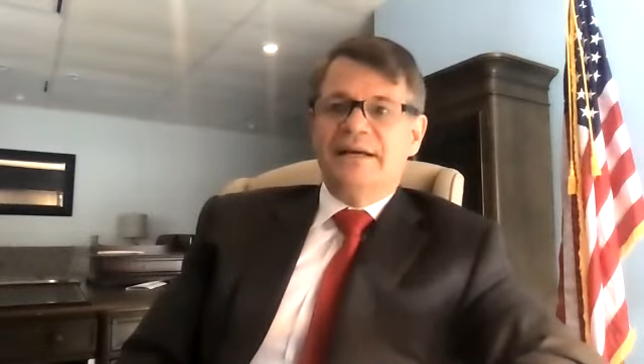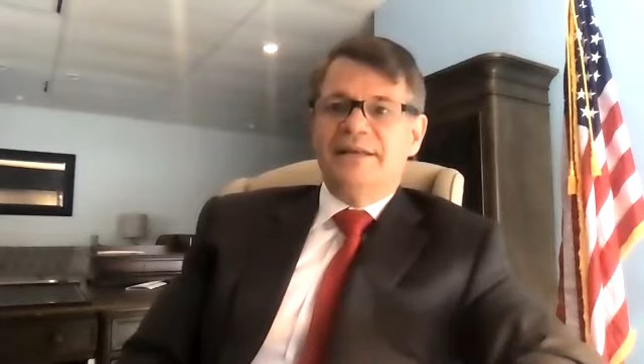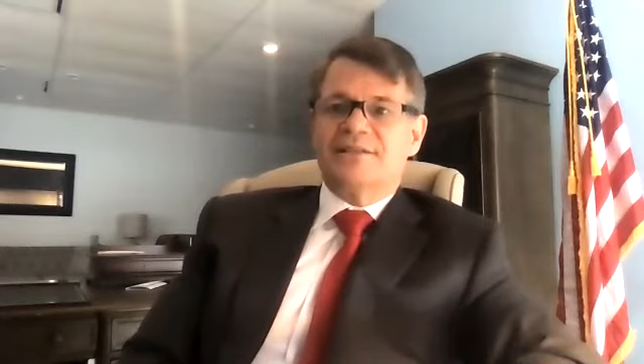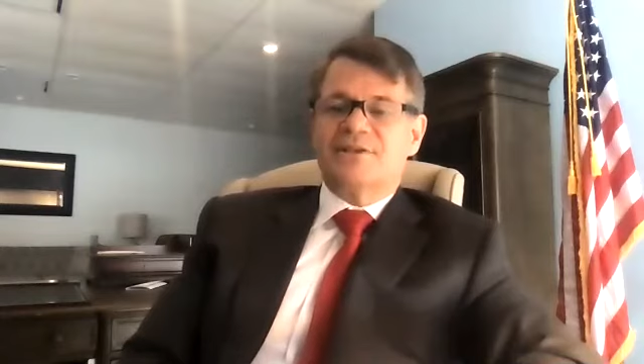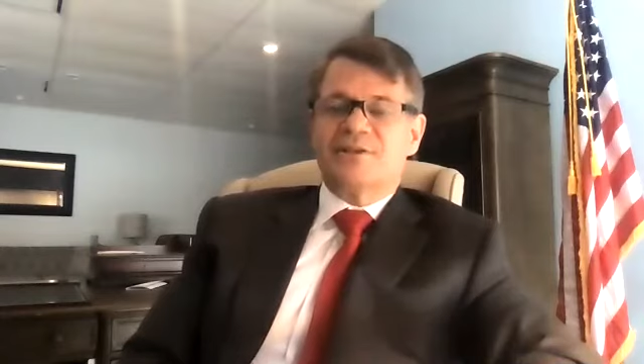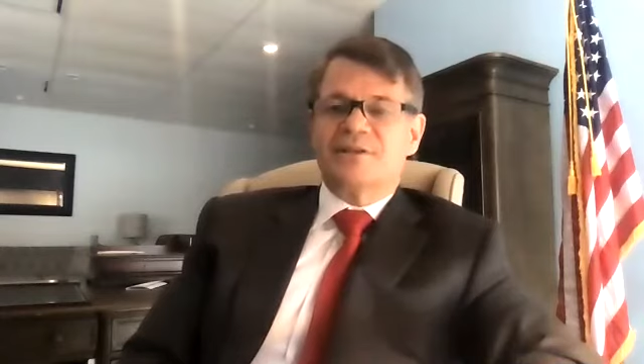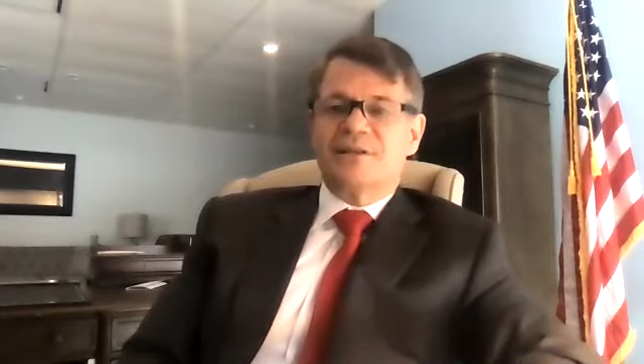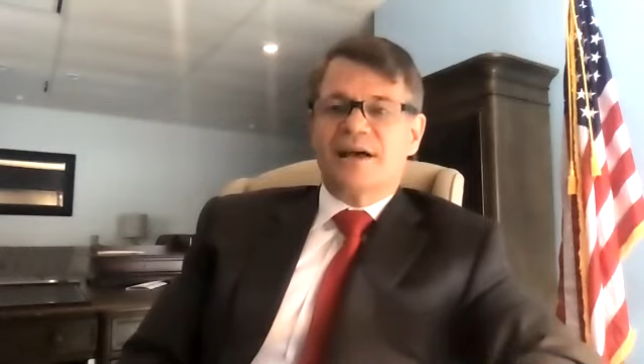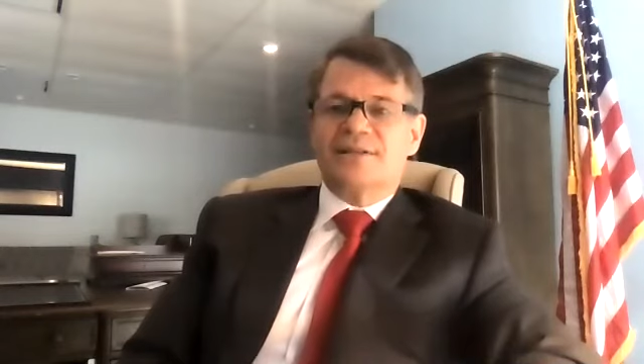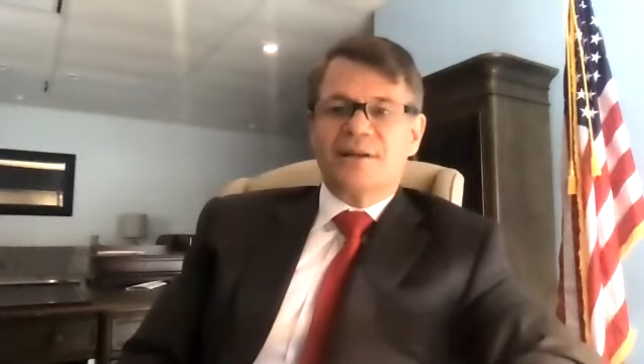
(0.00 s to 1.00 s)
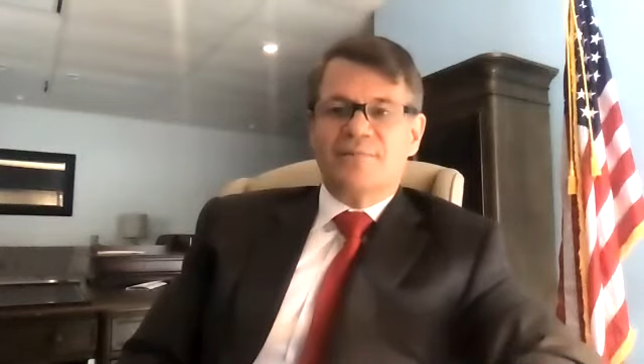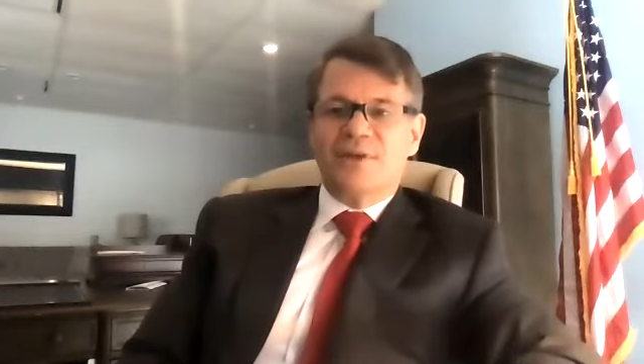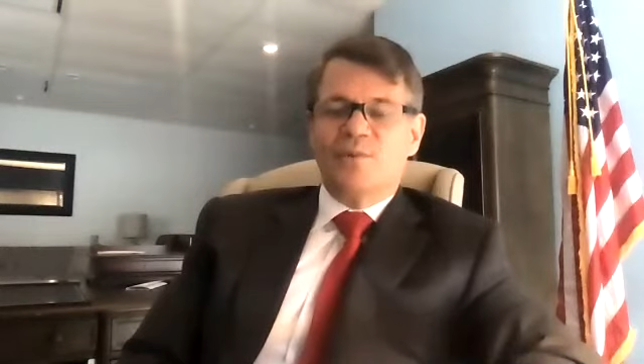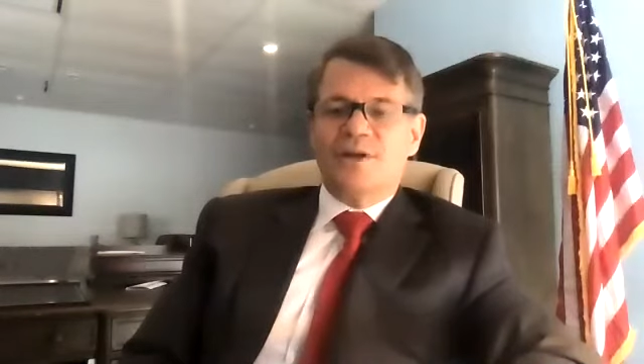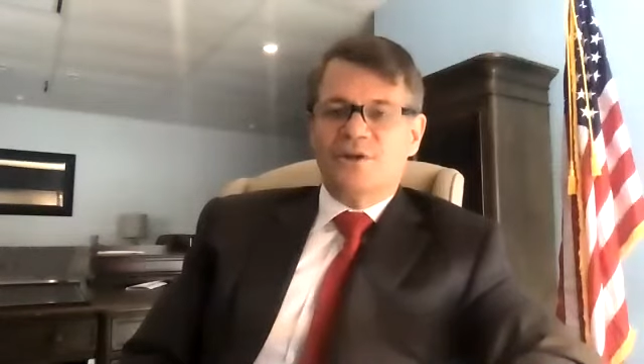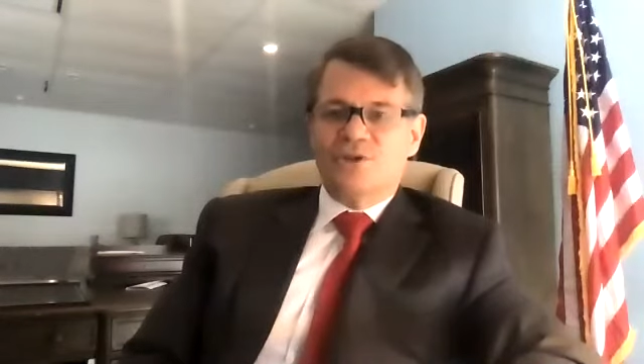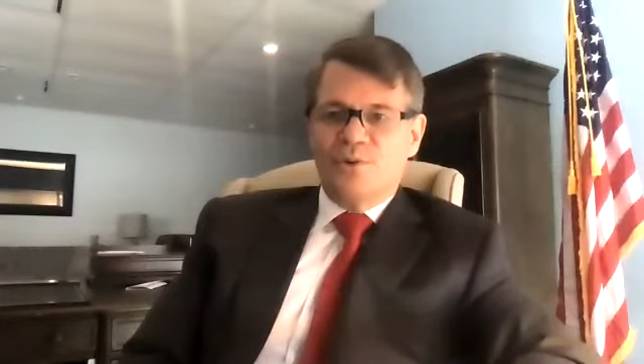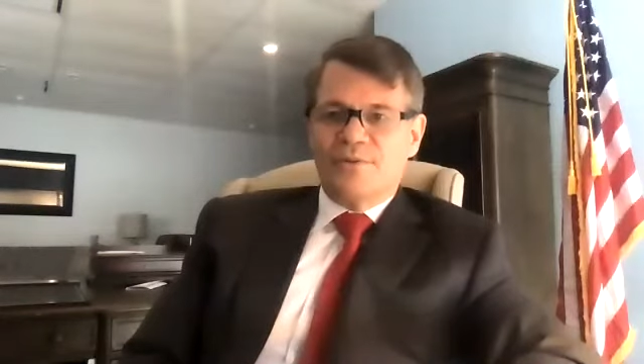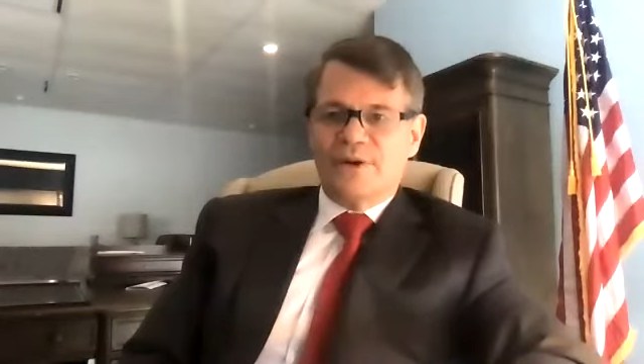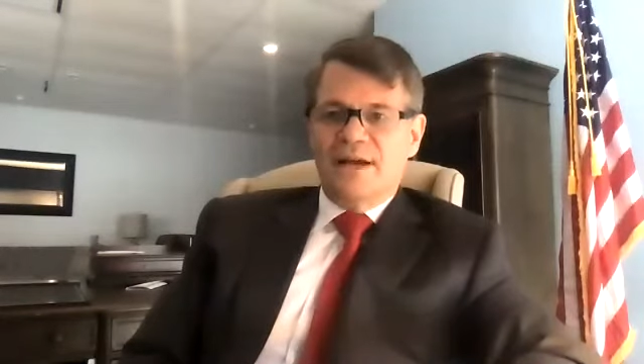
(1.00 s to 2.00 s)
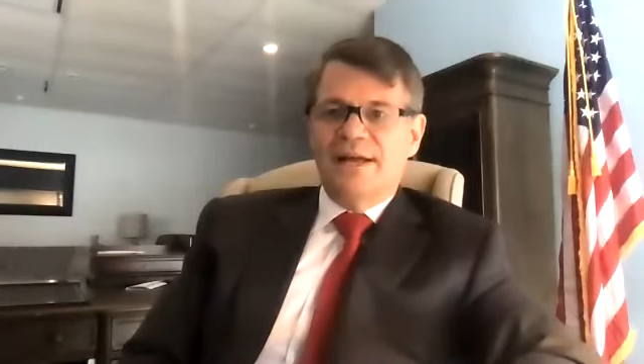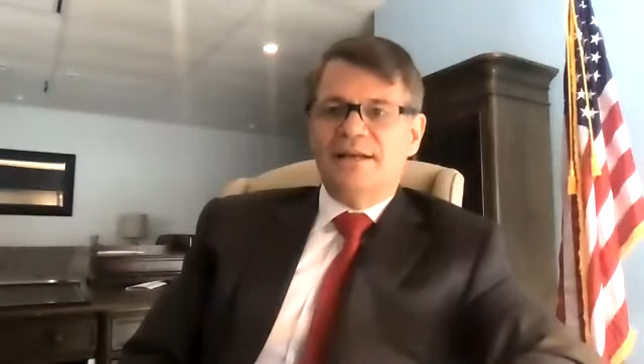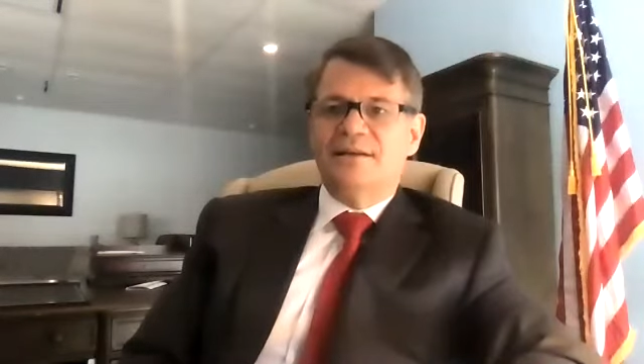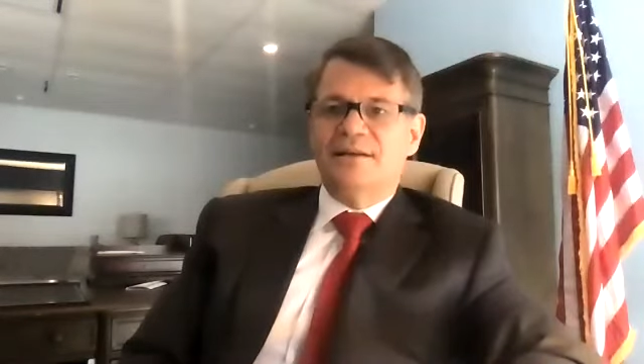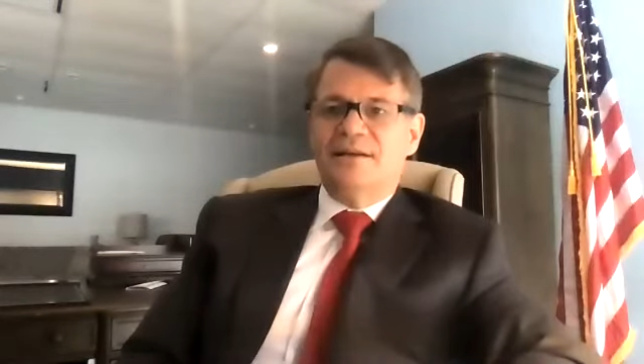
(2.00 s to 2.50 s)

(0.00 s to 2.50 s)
It's not something we can do overnight,